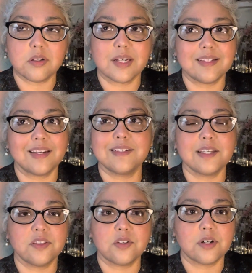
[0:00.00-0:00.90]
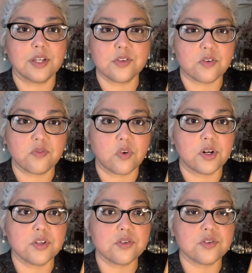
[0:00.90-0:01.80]
like 1930s or
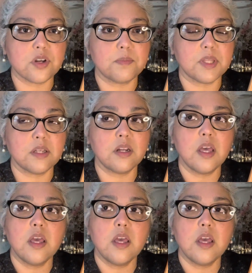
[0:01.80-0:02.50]
40s or something,